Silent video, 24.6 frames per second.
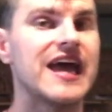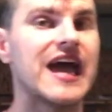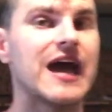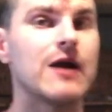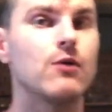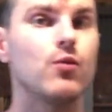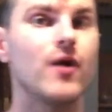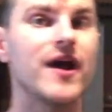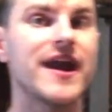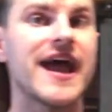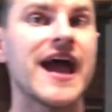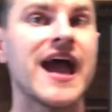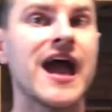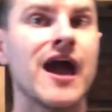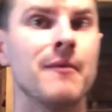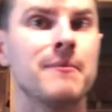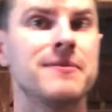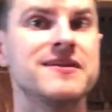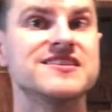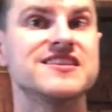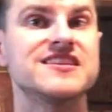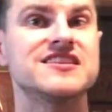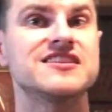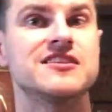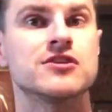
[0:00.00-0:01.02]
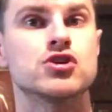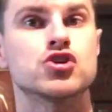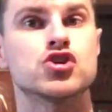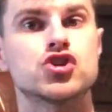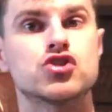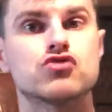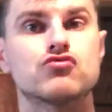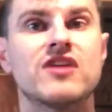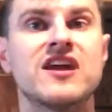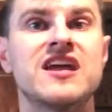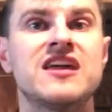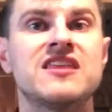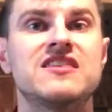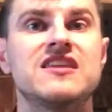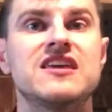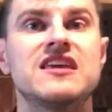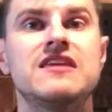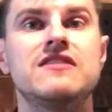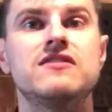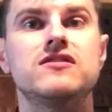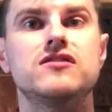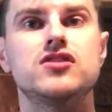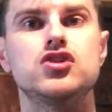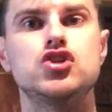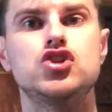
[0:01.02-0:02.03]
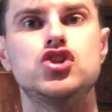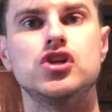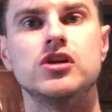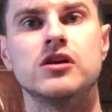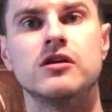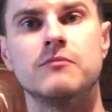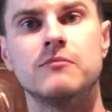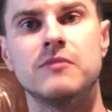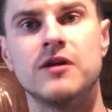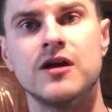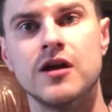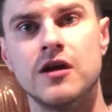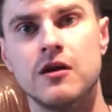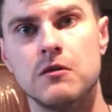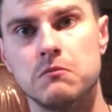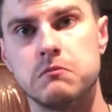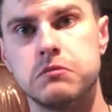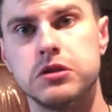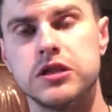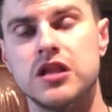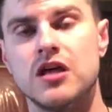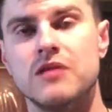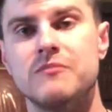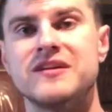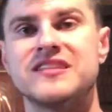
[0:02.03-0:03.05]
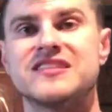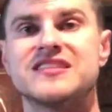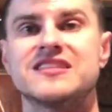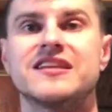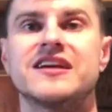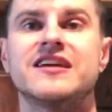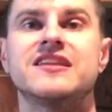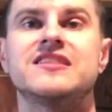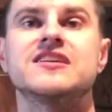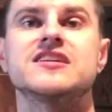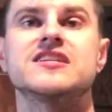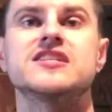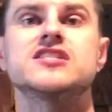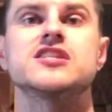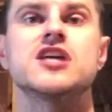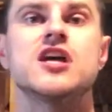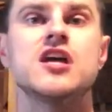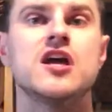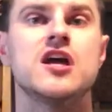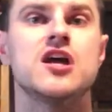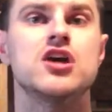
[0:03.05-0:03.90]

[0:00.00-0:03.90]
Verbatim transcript: And what happens is their strength in the gym plummets like this.